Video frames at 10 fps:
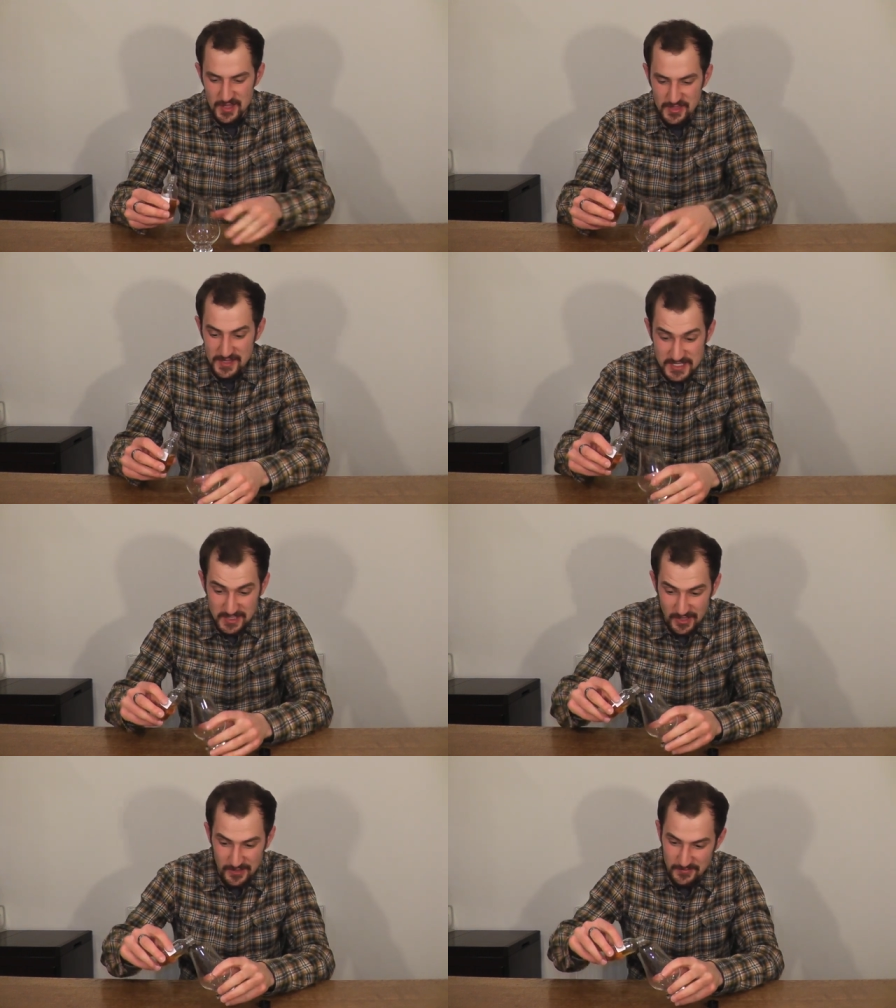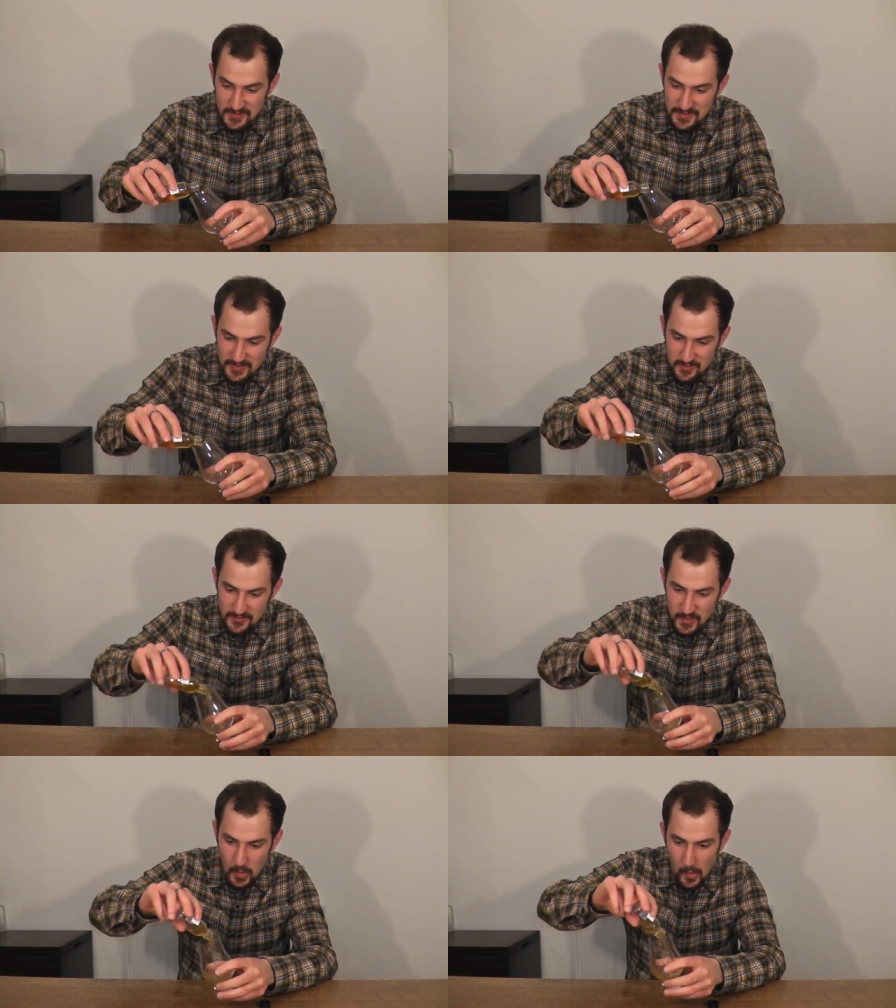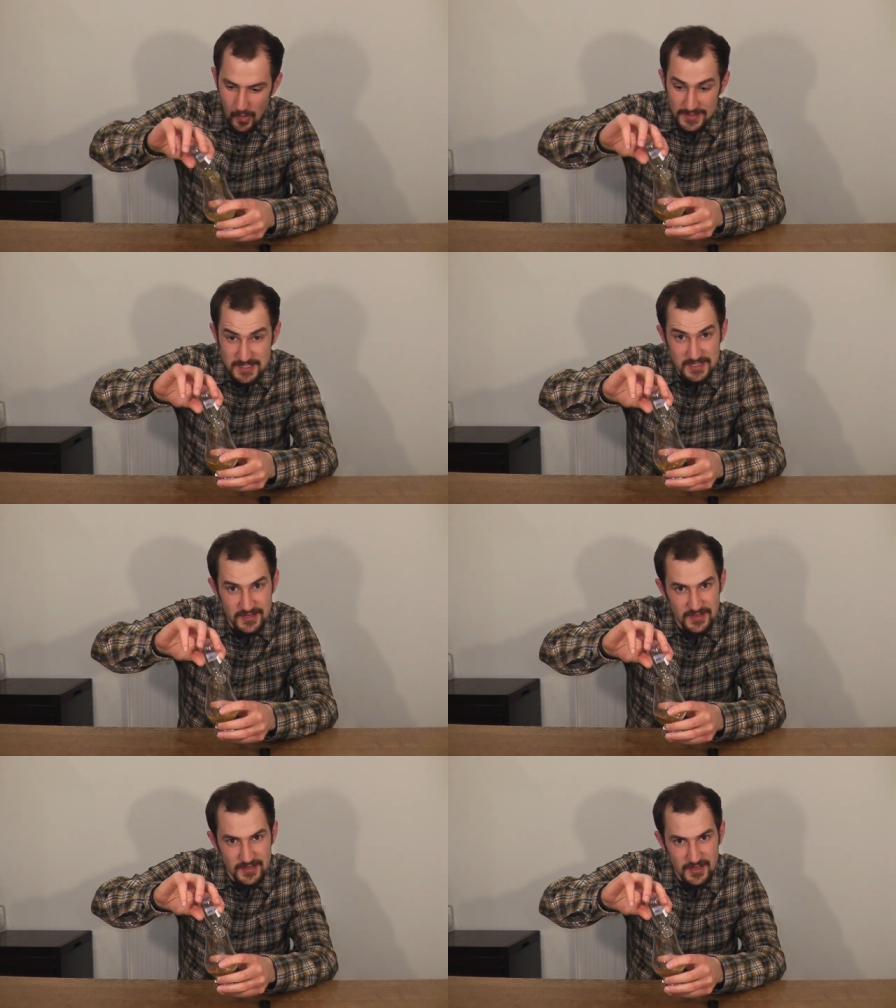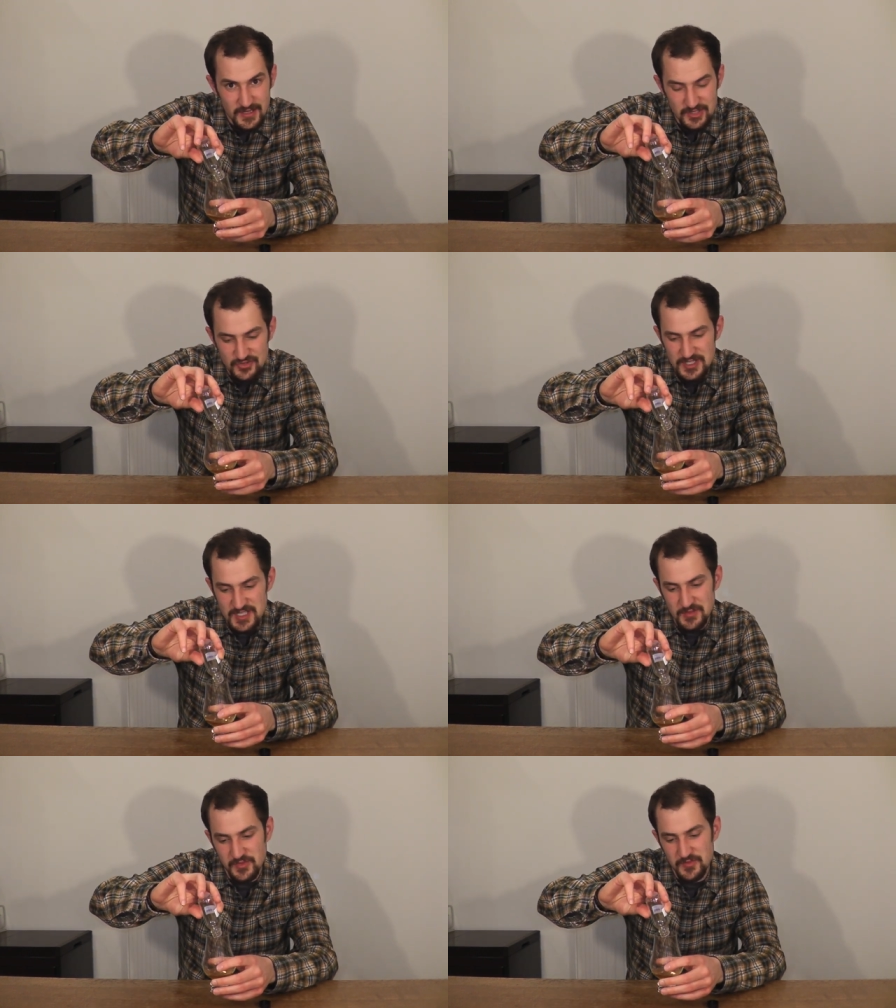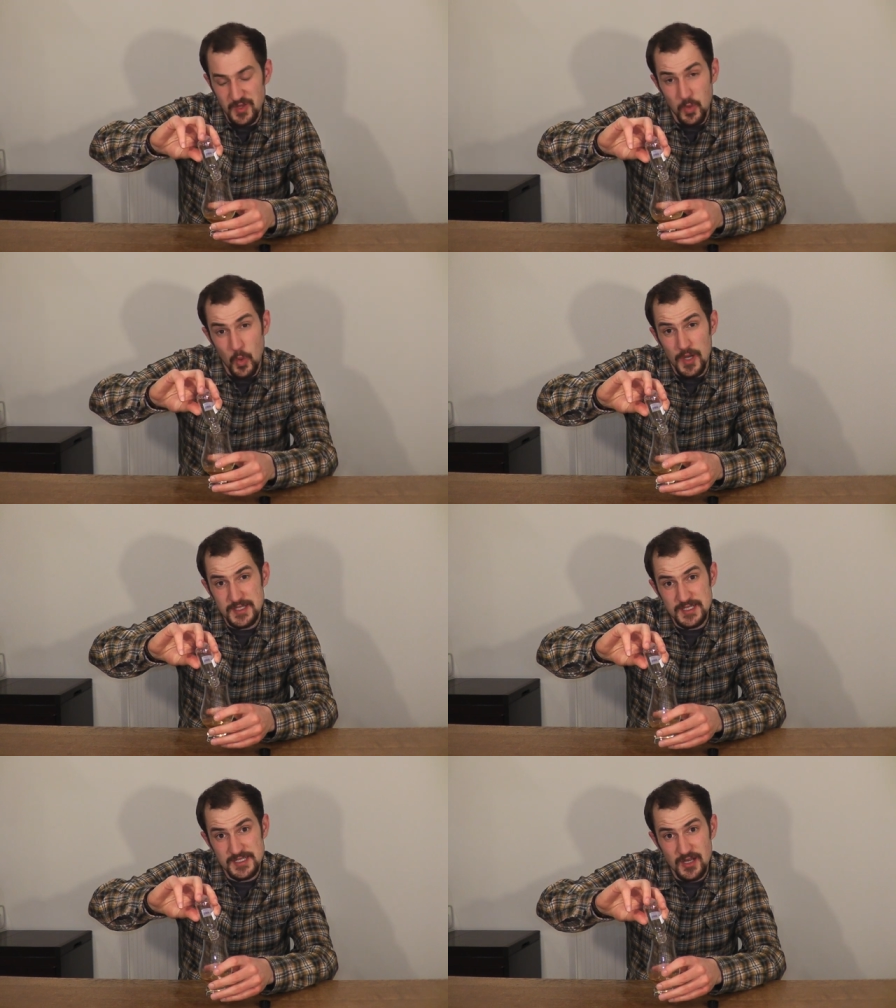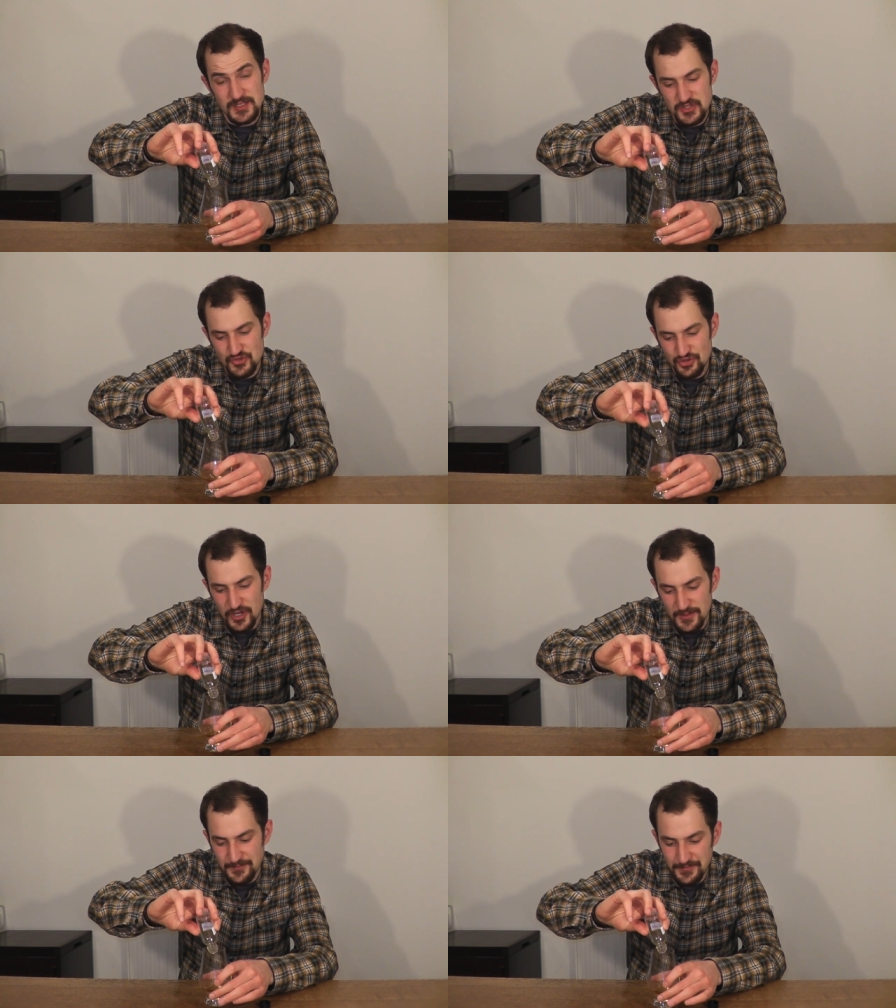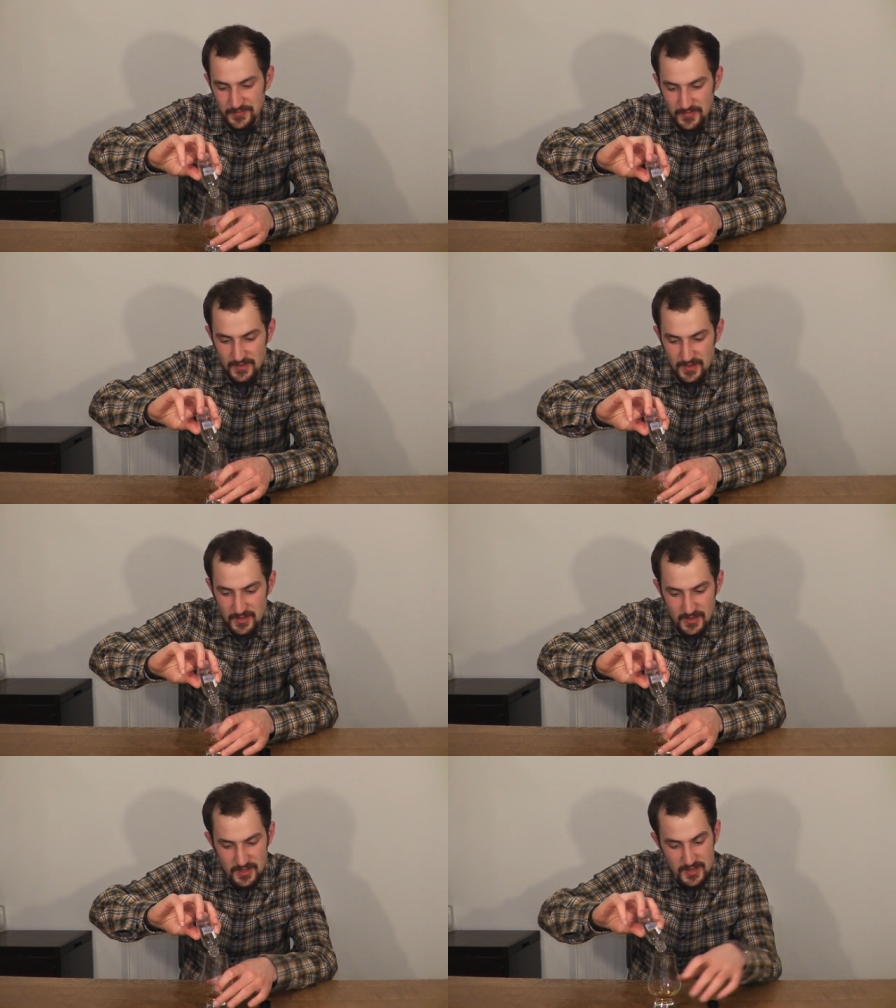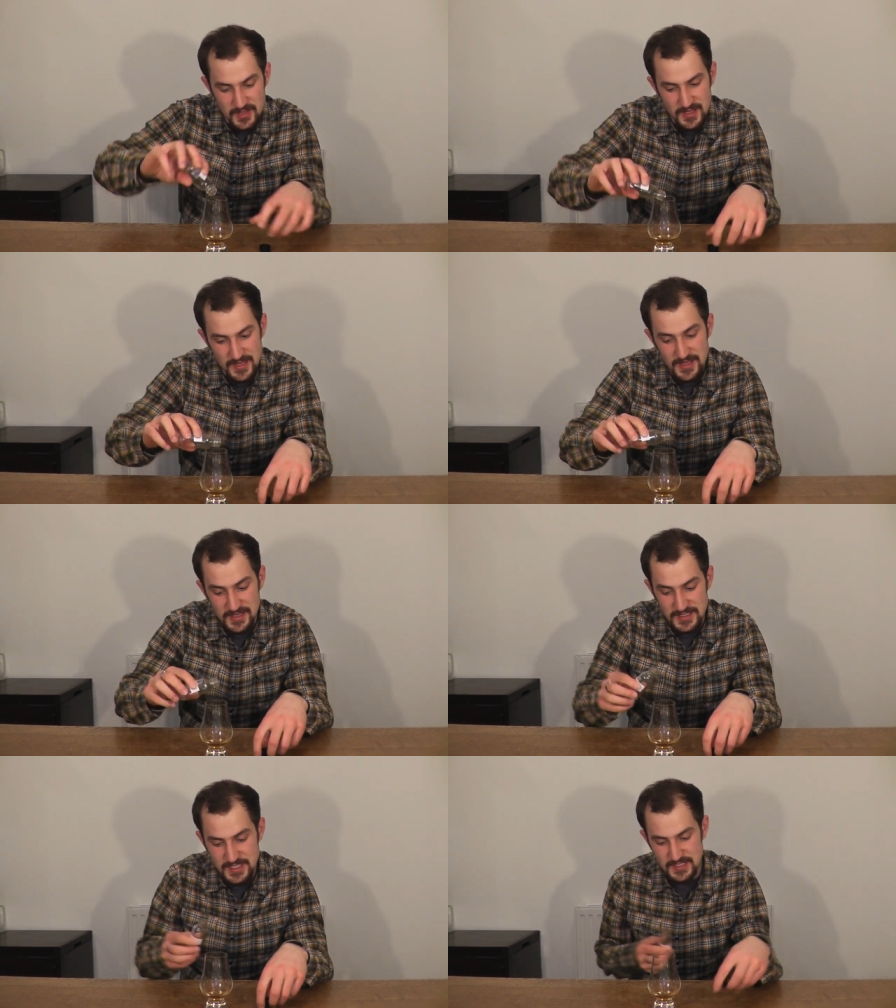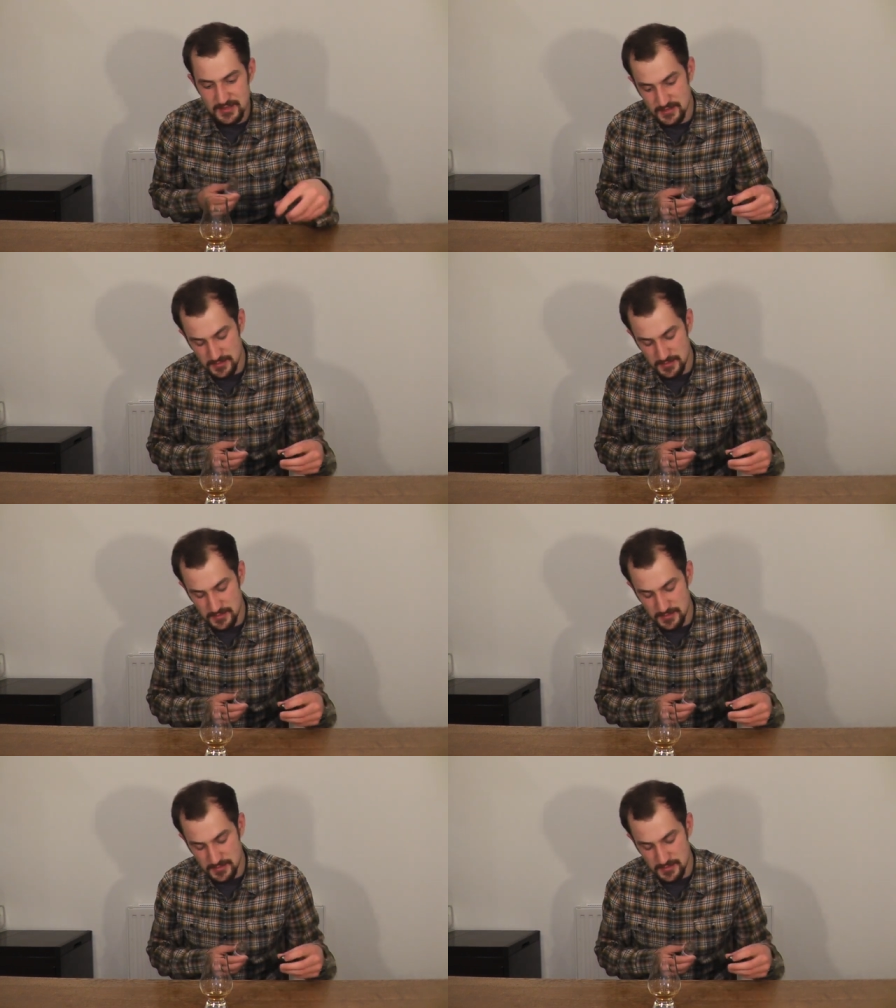This time, something quite interesting and something I'm quite excited to try. It is